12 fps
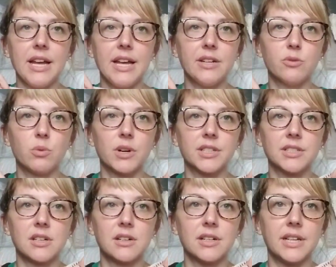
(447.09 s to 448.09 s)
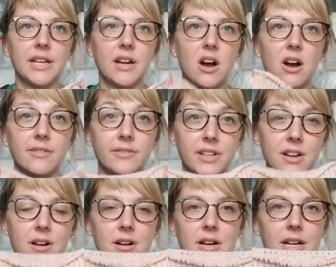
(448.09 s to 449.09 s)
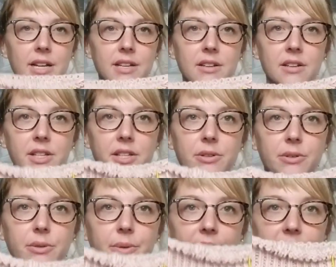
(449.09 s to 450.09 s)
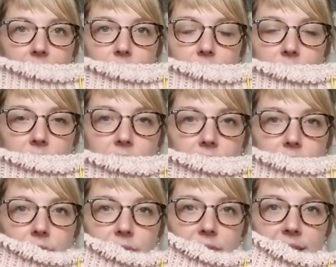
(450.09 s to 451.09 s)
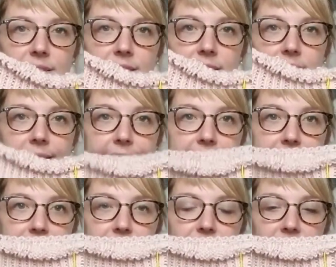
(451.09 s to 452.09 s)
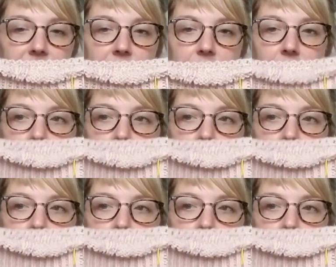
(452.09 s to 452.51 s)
and worked on it off and on throughout the rest of the evening.